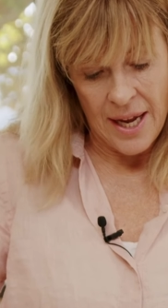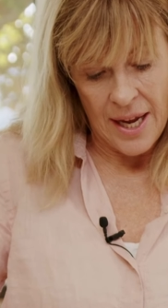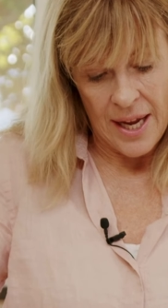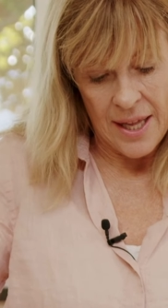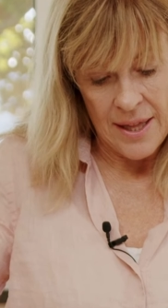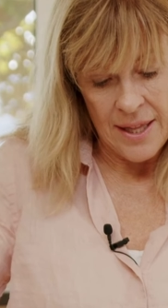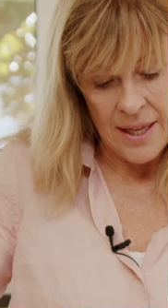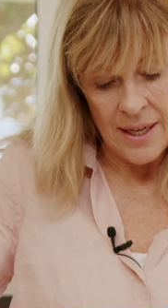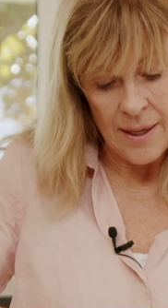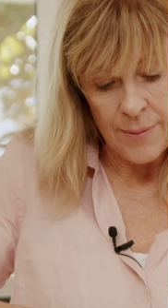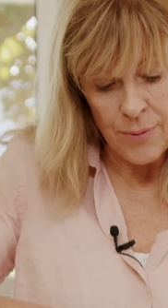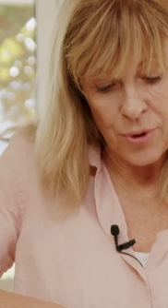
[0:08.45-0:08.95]

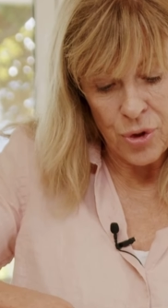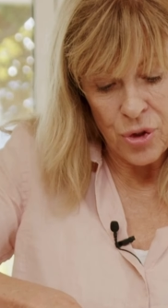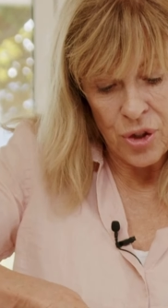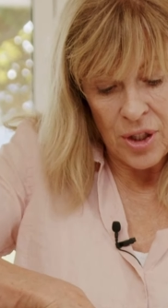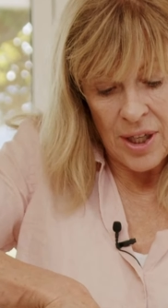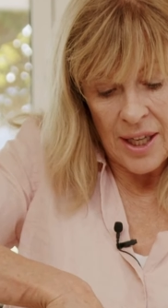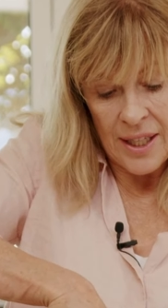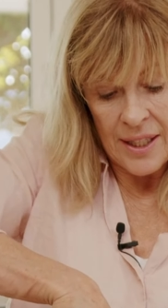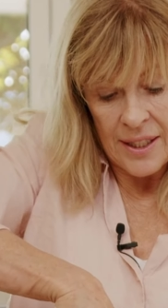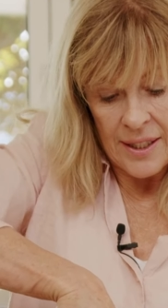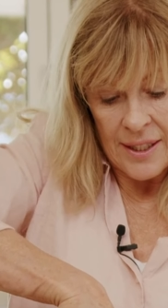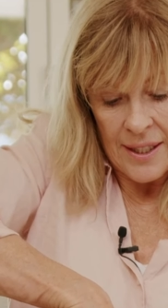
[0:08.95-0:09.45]
and then I'm going to
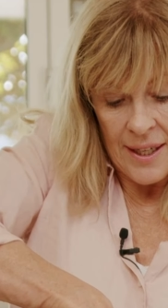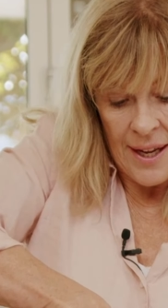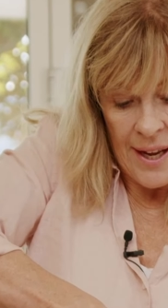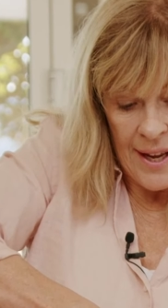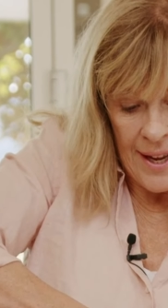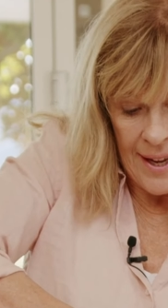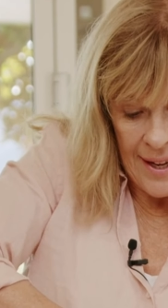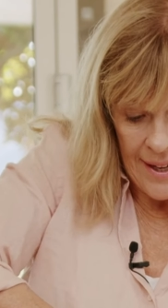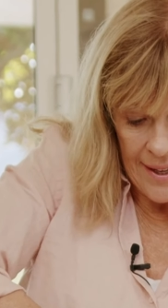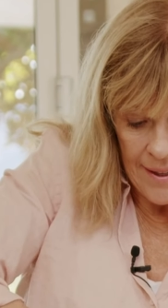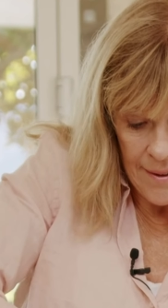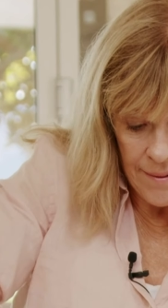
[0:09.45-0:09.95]
cut it in
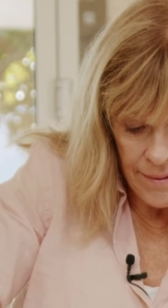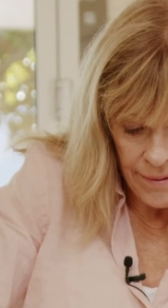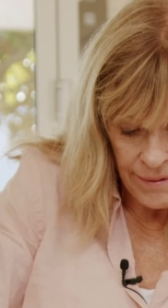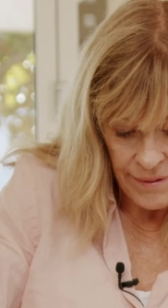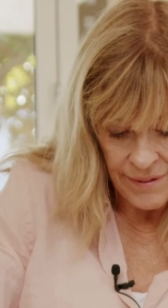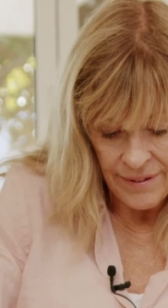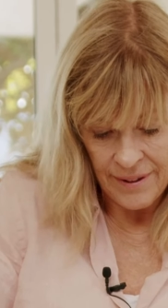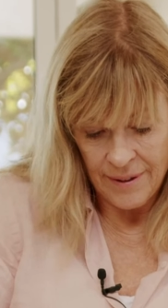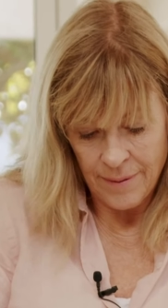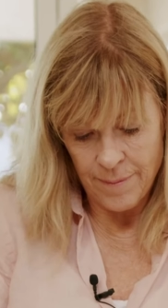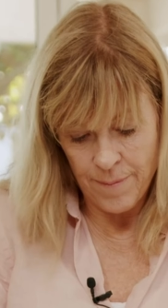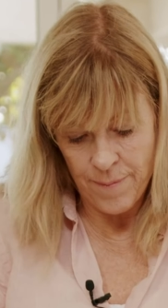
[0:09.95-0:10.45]

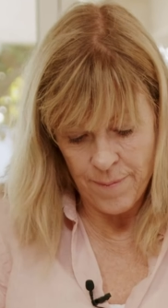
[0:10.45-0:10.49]
half.